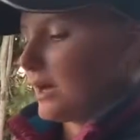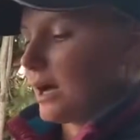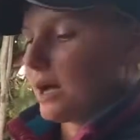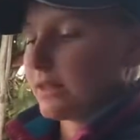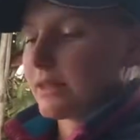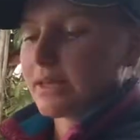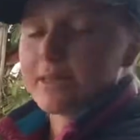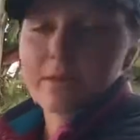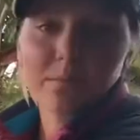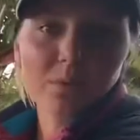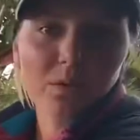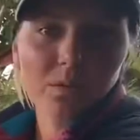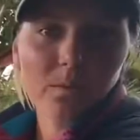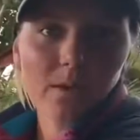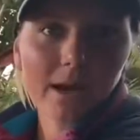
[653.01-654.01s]
I'll either
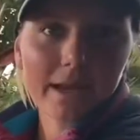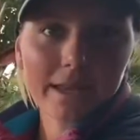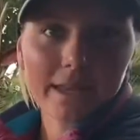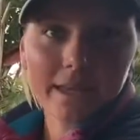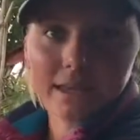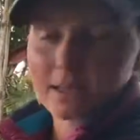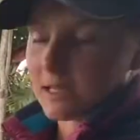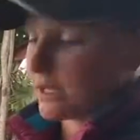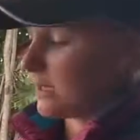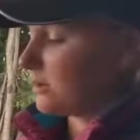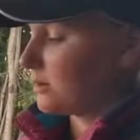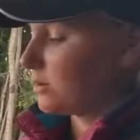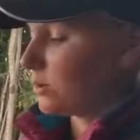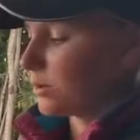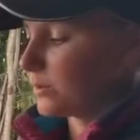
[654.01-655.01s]
put white healer
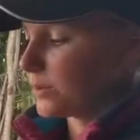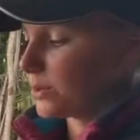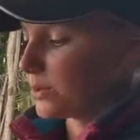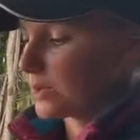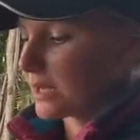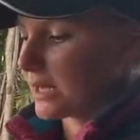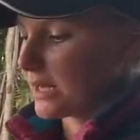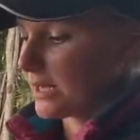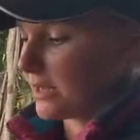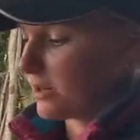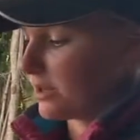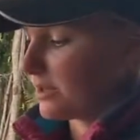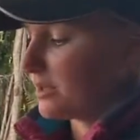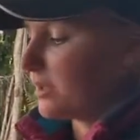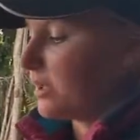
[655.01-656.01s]
or Manuka honey
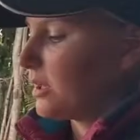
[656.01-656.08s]
on.